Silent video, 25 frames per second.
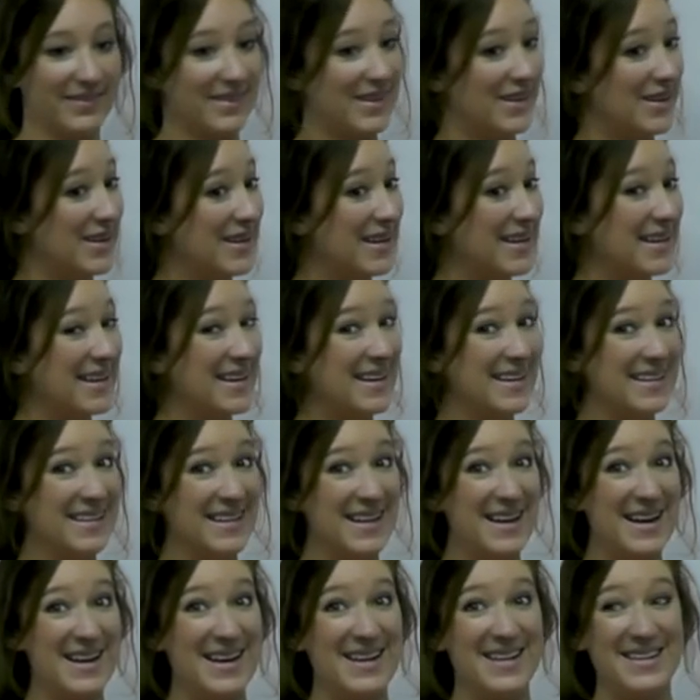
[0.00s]
You're getting
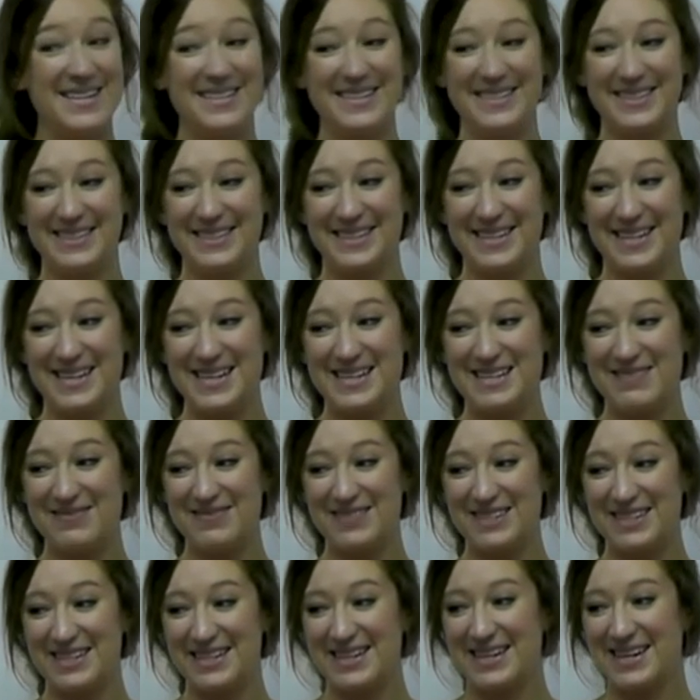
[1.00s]
close.
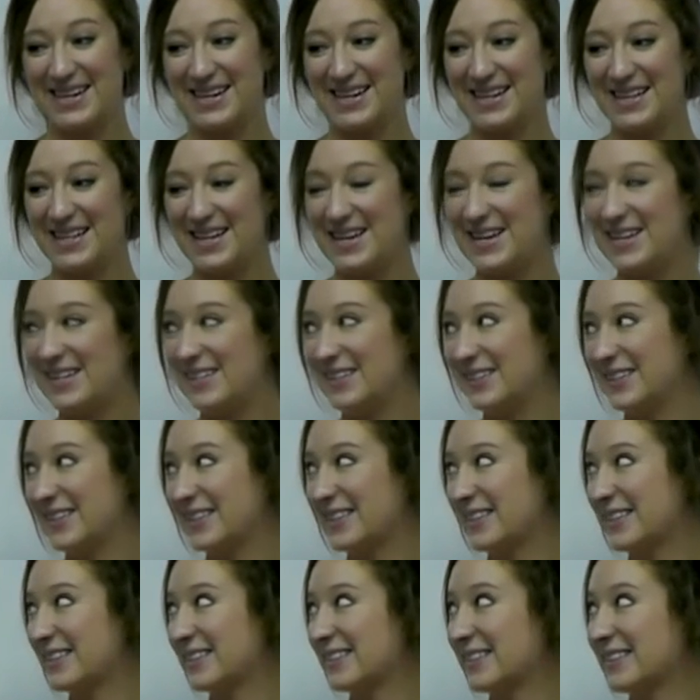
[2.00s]
Yep, you're getting close.
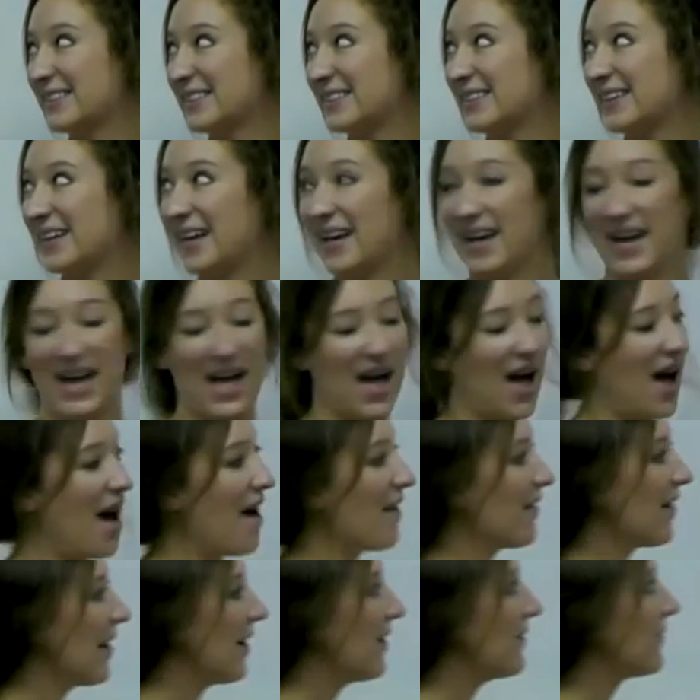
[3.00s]

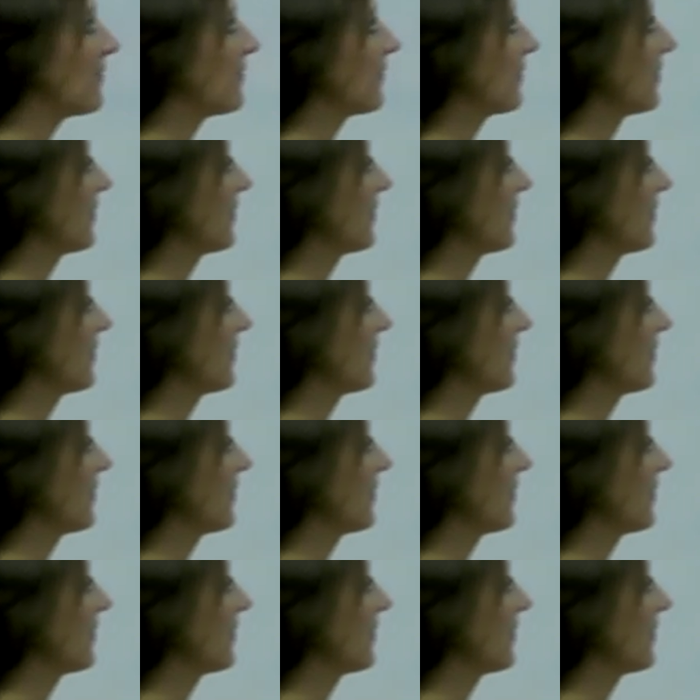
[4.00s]
All right.